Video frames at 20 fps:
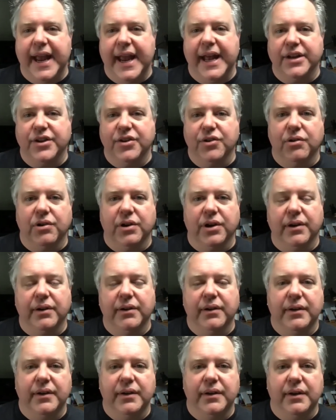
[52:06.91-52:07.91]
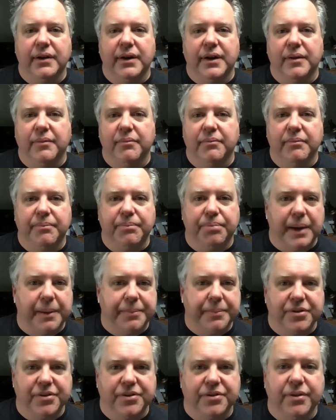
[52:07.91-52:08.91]
and your Um,
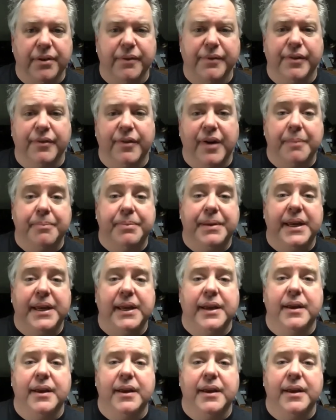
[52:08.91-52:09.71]
perhaps your derivative I P